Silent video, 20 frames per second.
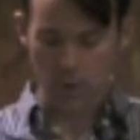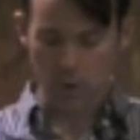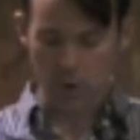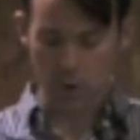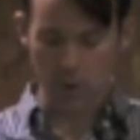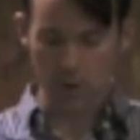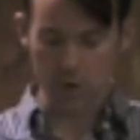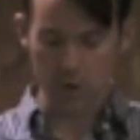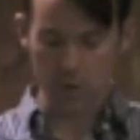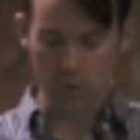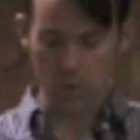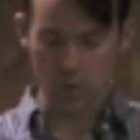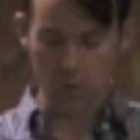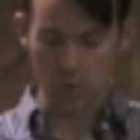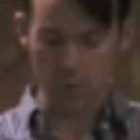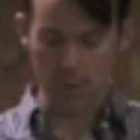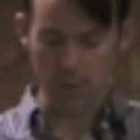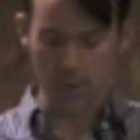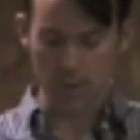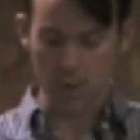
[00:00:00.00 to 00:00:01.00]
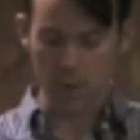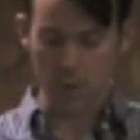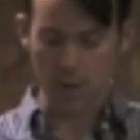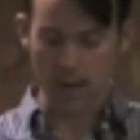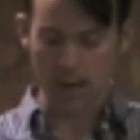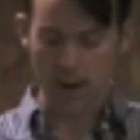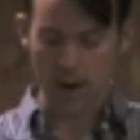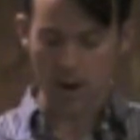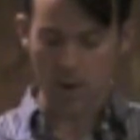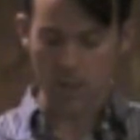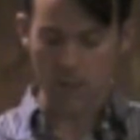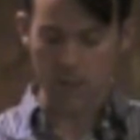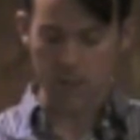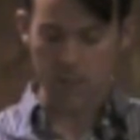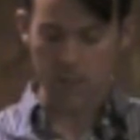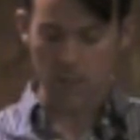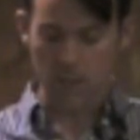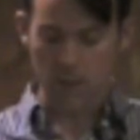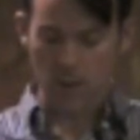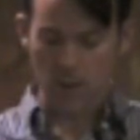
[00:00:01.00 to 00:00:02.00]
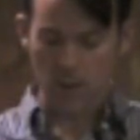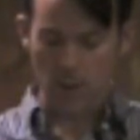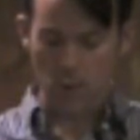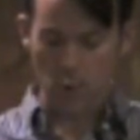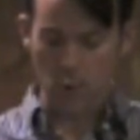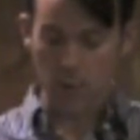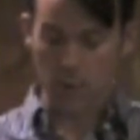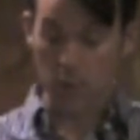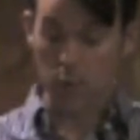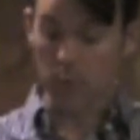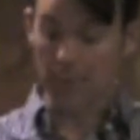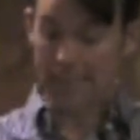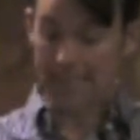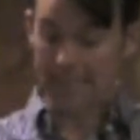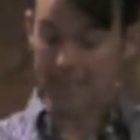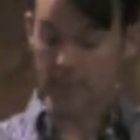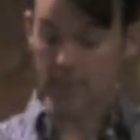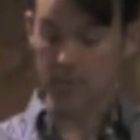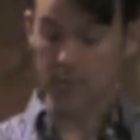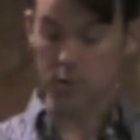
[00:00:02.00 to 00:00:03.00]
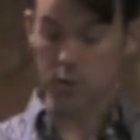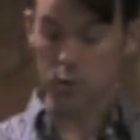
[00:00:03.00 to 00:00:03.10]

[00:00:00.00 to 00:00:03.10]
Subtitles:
Jesus, what was I to do now? Would it be ridiculous